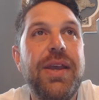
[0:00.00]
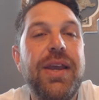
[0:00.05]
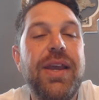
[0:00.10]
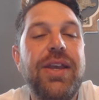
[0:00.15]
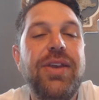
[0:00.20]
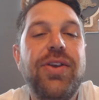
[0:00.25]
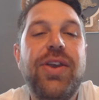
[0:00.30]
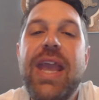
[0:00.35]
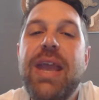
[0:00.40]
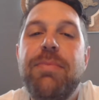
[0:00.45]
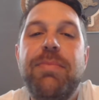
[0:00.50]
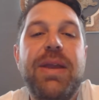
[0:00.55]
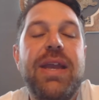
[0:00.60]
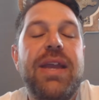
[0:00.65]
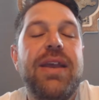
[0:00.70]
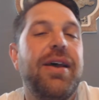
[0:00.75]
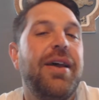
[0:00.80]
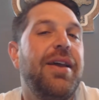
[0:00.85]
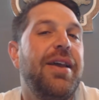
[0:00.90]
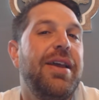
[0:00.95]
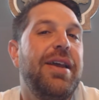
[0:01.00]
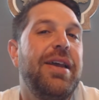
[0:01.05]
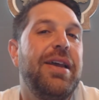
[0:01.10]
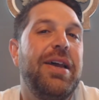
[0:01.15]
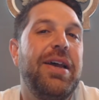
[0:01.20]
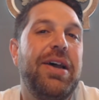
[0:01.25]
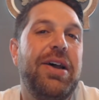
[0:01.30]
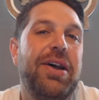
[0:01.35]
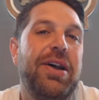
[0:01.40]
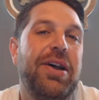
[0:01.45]
You can't be a
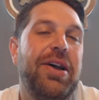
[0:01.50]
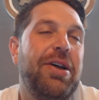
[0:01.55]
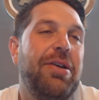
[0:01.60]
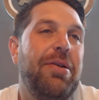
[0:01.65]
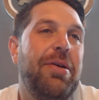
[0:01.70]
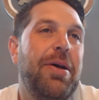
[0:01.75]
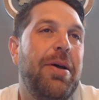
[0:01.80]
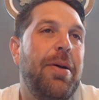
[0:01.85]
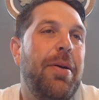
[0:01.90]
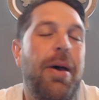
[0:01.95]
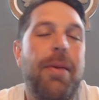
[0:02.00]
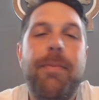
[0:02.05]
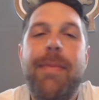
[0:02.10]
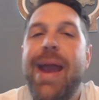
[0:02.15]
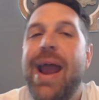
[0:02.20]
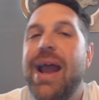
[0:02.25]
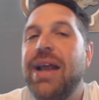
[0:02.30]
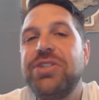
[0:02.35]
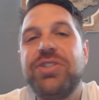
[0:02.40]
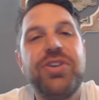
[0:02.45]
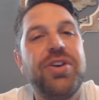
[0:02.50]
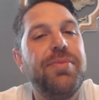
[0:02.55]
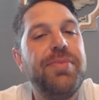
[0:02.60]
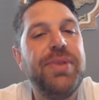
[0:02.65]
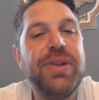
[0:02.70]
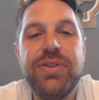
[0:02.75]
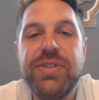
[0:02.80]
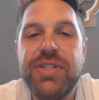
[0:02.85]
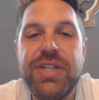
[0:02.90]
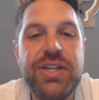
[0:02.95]
master
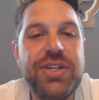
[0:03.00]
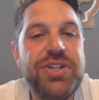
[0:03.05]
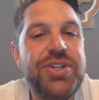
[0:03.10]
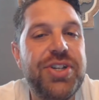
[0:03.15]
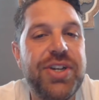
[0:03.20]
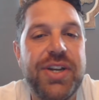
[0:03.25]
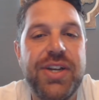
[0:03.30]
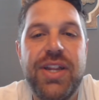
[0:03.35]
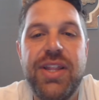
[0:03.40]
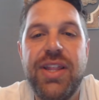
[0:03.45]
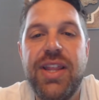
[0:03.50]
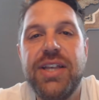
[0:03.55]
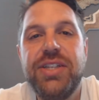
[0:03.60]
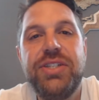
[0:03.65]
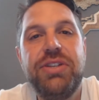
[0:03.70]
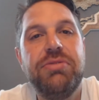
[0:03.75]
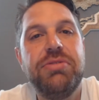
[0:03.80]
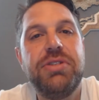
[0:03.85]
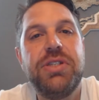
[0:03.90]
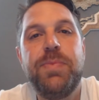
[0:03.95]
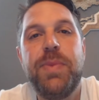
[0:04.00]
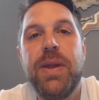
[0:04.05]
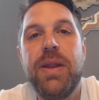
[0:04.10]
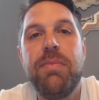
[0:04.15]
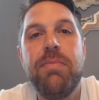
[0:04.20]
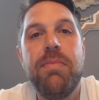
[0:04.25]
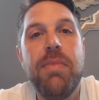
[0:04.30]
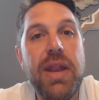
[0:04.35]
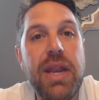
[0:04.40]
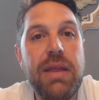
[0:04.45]
musician unless you
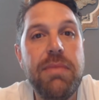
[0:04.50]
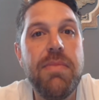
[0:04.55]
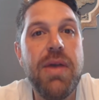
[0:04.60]
spend many,